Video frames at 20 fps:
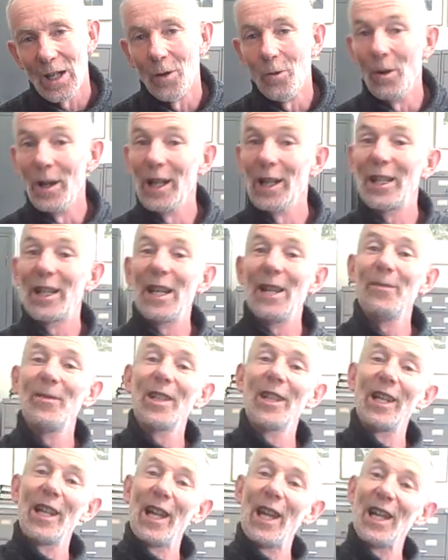Well, it came to
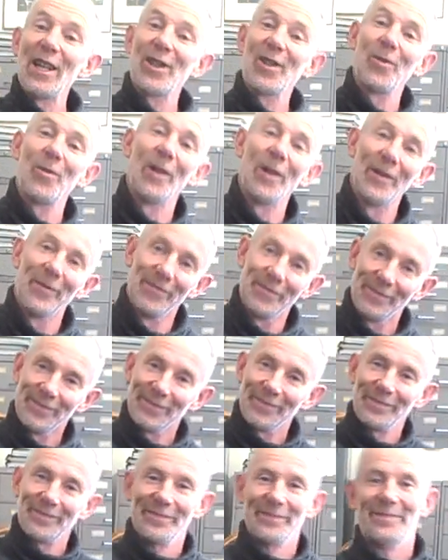the last one,
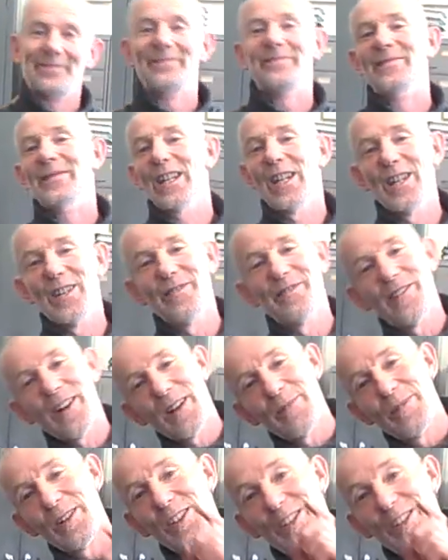and the farmer